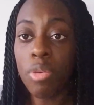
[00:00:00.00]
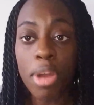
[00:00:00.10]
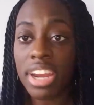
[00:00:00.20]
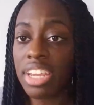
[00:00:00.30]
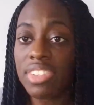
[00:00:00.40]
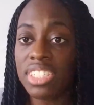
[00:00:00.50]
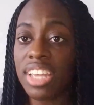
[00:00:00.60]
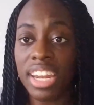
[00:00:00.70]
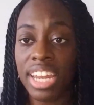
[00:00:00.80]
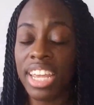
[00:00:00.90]
Umar even
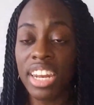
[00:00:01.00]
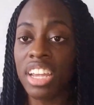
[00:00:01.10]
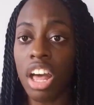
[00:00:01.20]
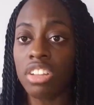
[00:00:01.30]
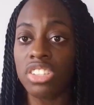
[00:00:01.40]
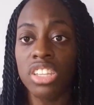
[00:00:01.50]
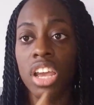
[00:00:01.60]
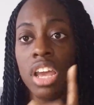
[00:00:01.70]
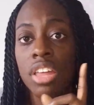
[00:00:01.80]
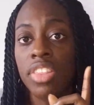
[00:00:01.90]
said it in Hidden Colors.
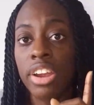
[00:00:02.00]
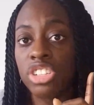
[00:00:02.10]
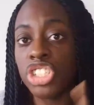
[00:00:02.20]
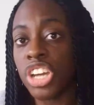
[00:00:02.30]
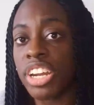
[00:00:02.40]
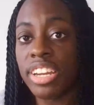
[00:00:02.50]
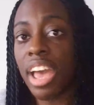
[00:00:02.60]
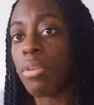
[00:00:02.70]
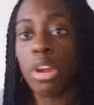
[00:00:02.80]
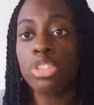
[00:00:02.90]
They're shutting
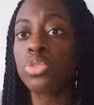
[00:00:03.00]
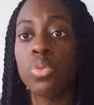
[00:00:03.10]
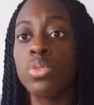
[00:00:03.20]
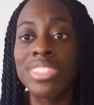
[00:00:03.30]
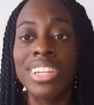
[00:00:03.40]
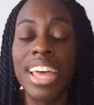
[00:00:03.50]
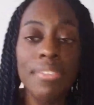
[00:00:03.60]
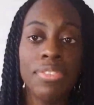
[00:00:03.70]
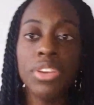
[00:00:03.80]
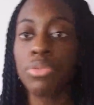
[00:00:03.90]
down our schools
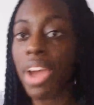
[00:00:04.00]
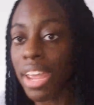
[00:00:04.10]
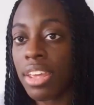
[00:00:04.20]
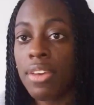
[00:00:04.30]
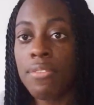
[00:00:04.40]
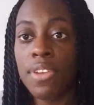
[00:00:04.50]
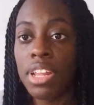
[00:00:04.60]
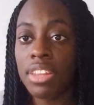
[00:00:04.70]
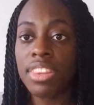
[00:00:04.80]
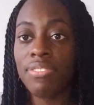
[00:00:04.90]
left and right.
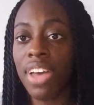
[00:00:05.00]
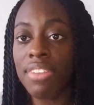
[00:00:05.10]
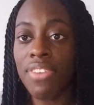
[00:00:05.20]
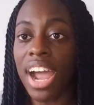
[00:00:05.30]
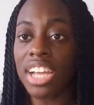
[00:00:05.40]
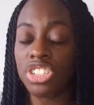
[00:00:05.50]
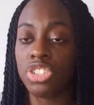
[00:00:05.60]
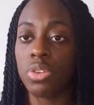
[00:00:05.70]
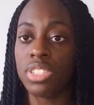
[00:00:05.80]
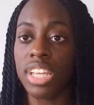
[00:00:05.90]
Phil at the Advice
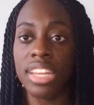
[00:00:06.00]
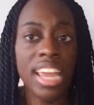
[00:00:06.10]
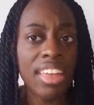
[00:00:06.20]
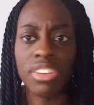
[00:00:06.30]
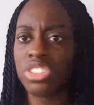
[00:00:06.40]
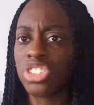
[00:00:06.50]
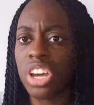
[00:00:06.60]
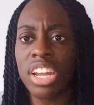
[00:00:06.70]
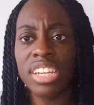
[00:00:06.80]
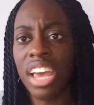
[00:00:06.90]
Show said, yeah, they're
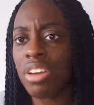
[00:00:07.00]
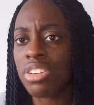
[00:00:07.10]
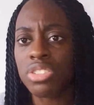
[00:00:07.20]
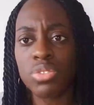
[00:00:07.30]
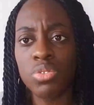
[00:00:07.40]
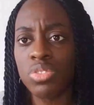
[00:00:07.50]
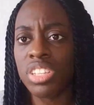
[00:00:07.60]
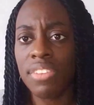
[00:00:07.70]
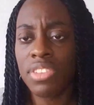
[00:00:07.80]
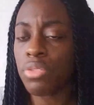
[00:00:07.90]
shutting down our schools
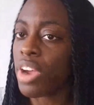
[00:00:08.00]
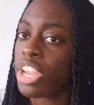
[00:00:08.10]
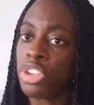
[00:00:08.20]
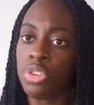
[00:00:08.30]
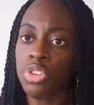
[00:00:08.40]
left and right.